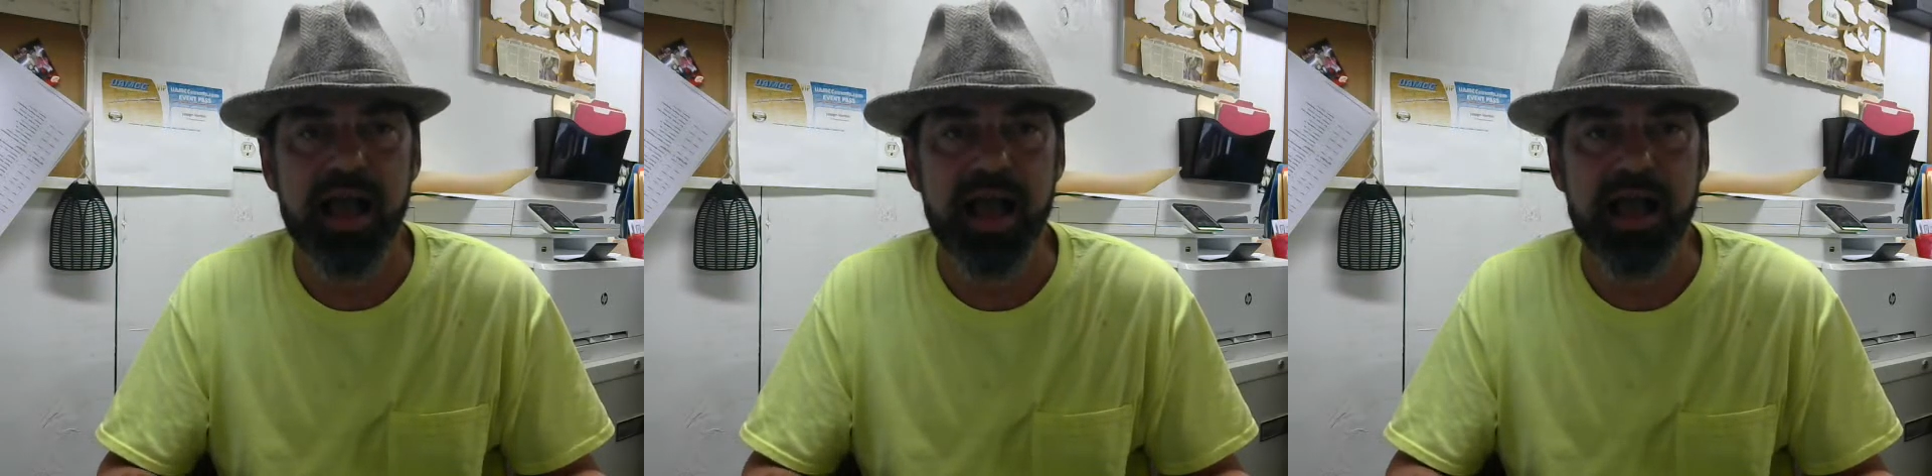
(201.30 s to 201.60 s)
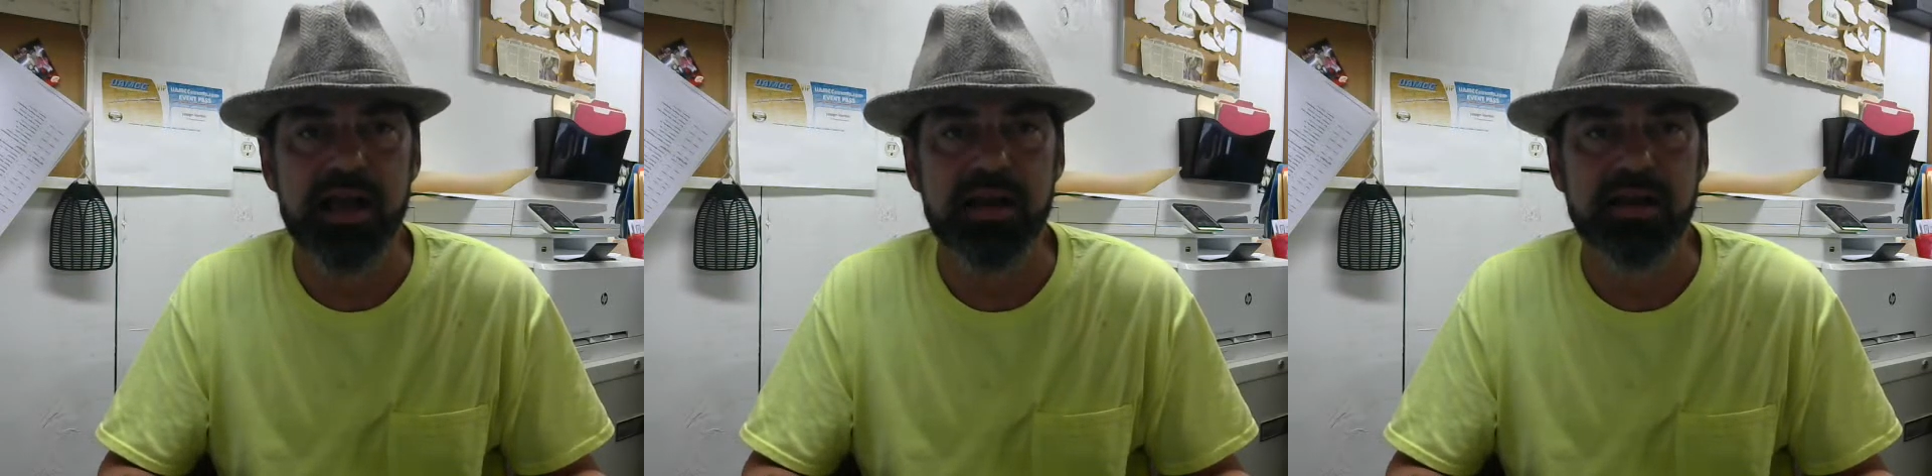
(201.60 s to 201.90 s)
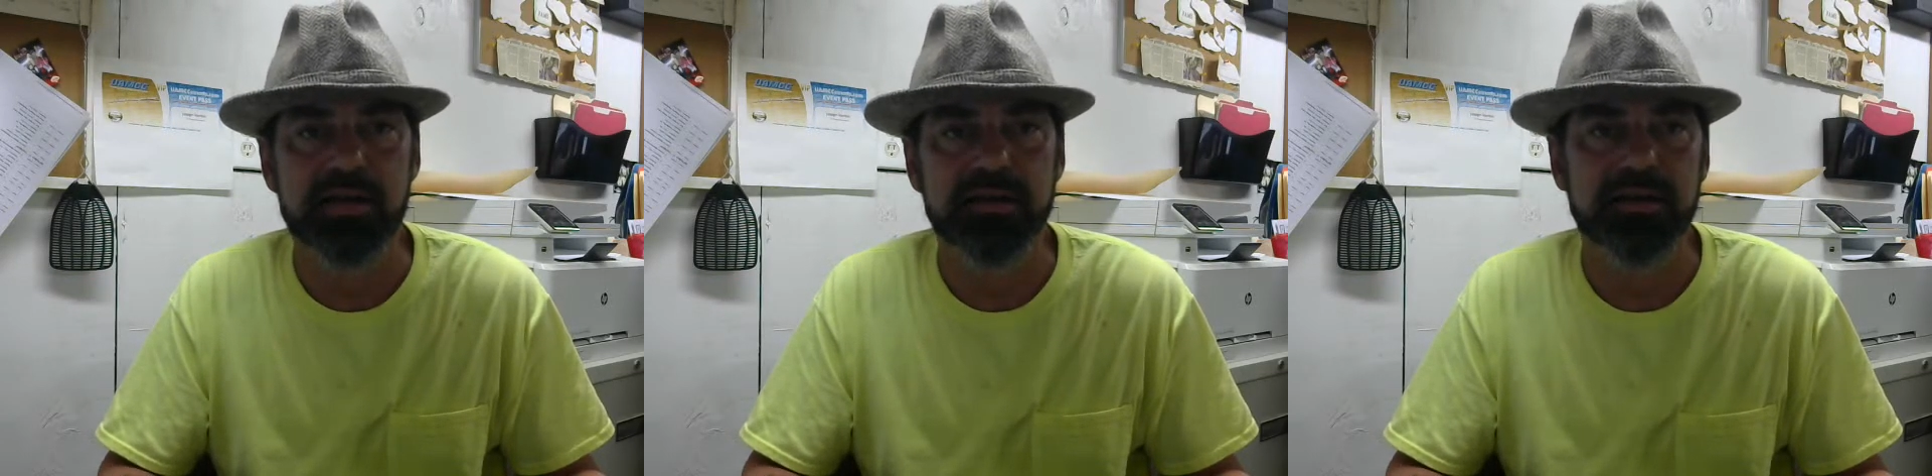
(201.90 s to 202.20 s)
and
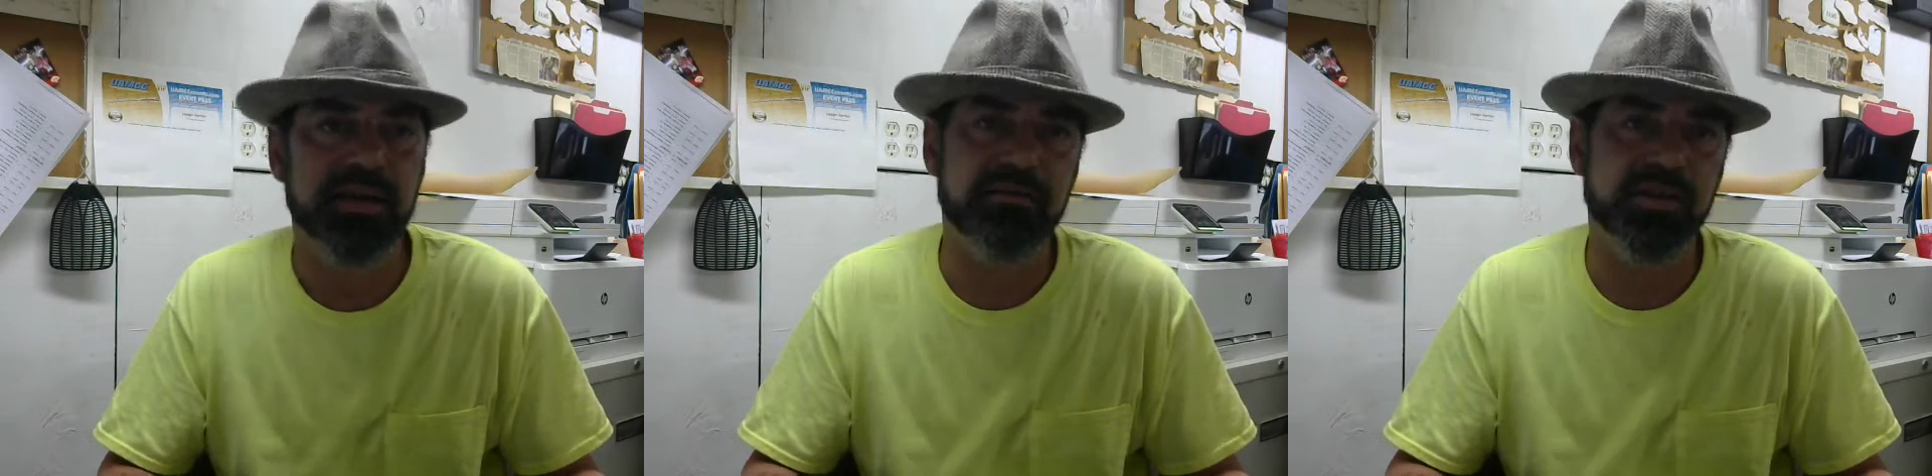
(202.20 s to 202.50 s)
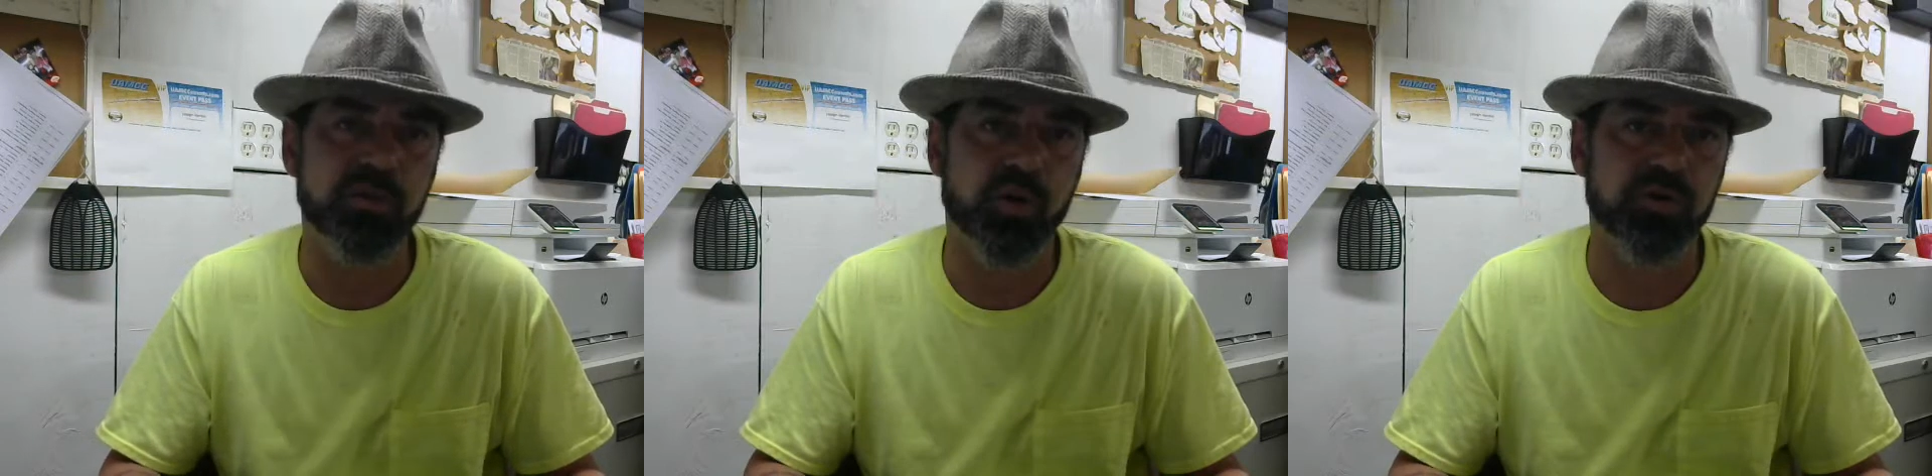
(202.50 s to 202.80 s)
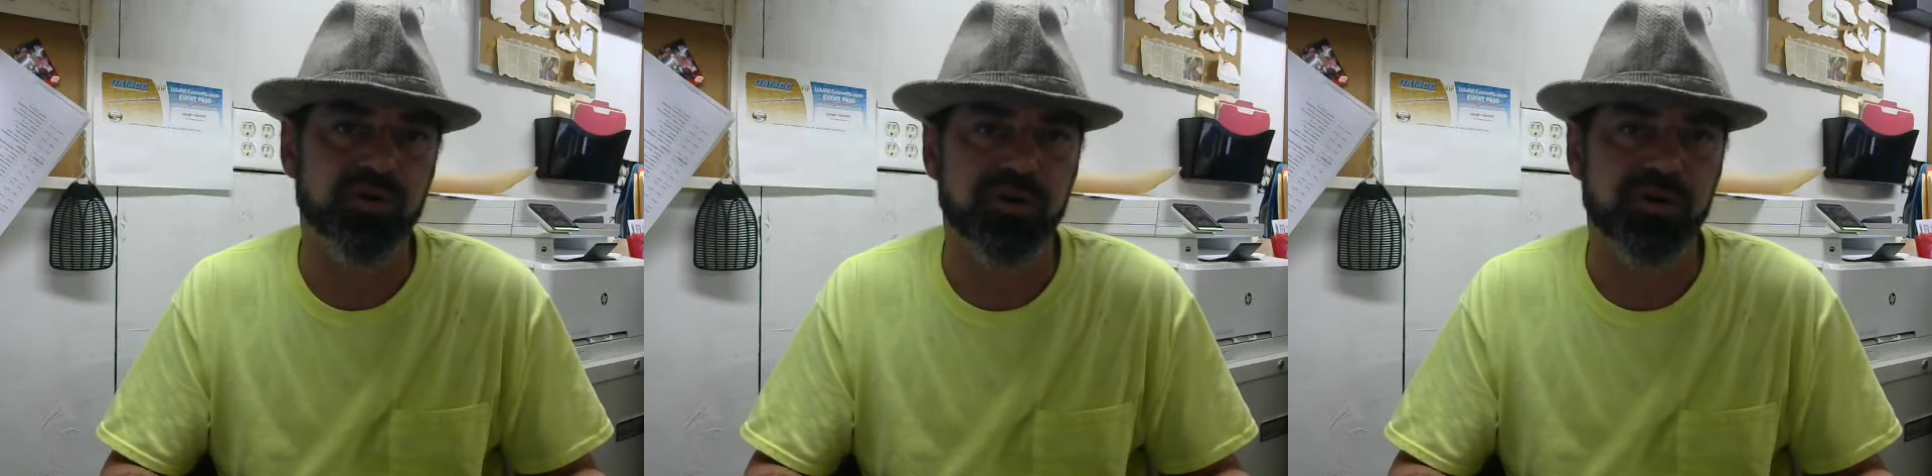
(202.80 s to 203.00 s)
give the worst